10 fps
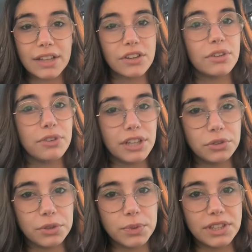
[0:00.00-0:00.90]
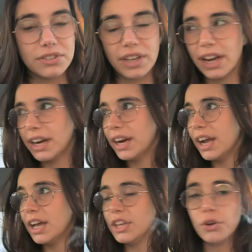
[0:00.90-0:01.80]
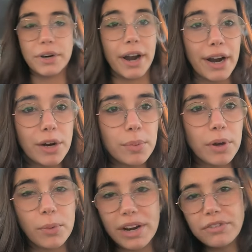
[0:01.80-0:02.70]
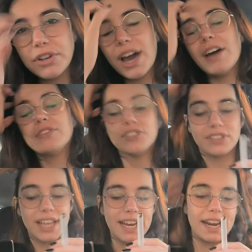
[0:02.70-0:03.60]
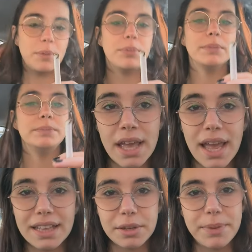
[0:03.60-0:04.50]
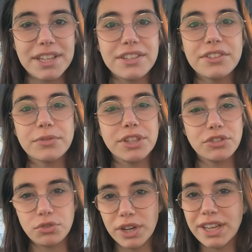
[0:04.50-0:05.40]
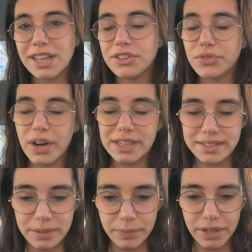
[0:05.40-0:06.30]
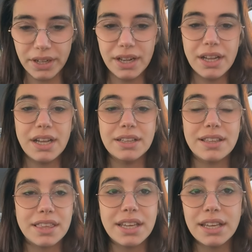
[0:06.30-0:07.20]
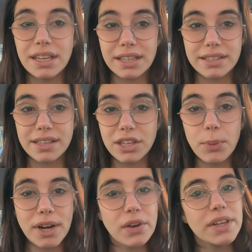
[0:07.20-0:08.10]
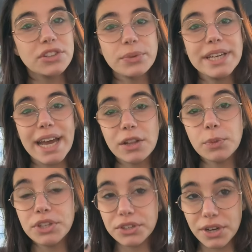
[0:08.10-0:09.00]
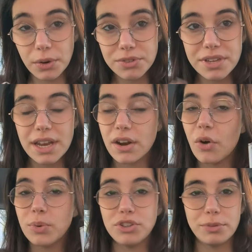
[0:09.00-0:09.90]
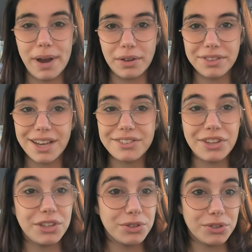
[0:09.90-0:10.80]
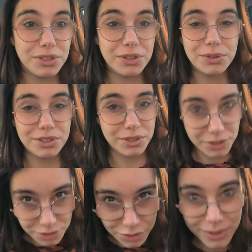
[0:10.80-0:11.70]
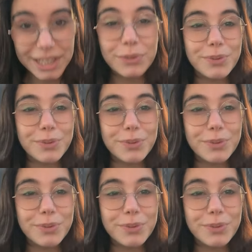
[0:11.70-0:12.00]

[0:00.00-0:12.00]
I don't know if you can do it with a cigar, your herb, whatever you have, just light it up. And the basis of this trick is very simple. The thing is, you are going to inhale with your nose and not with your mouth, as you, you usually